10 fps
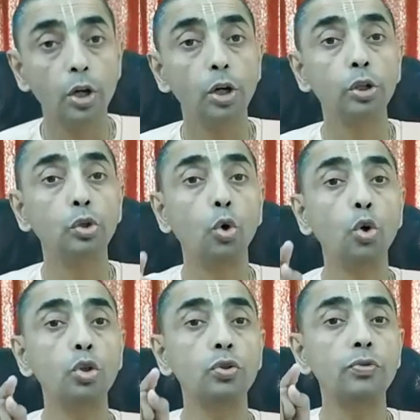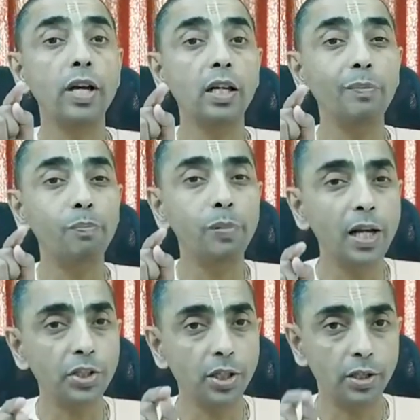those very
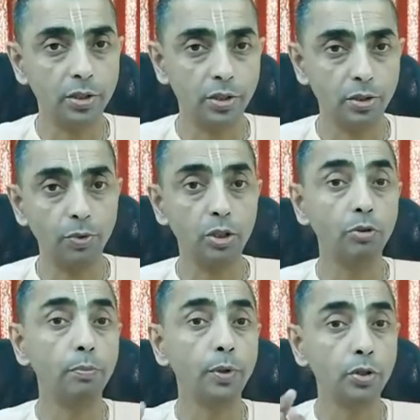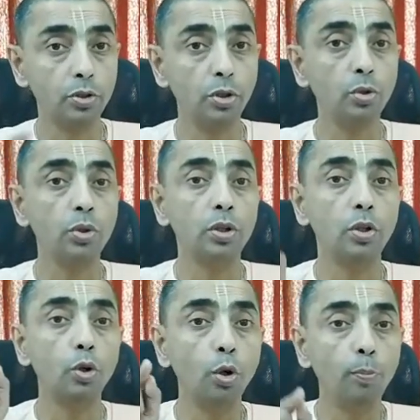pleasures which we pursue in the
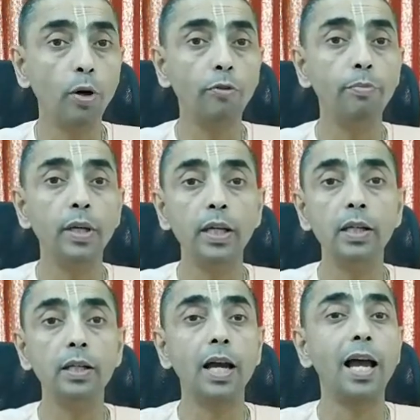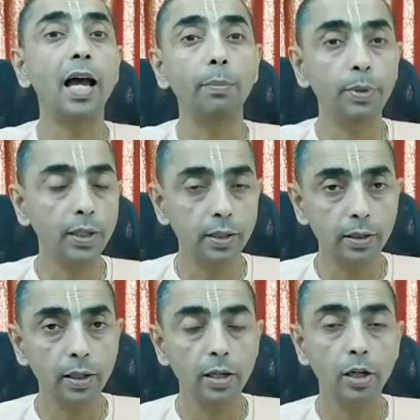hope of being happy,
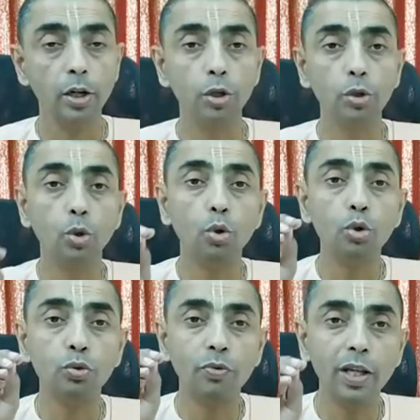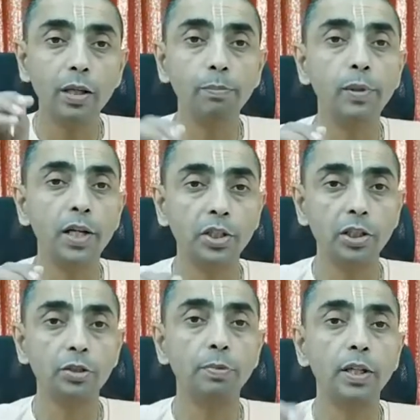those very
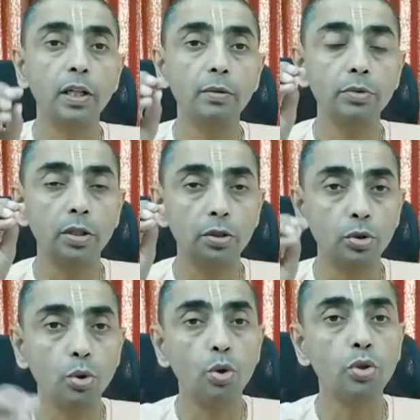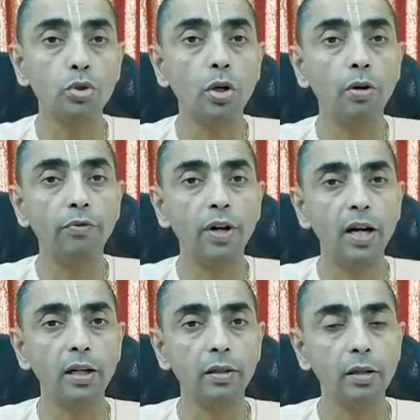pleasures becomes the source of our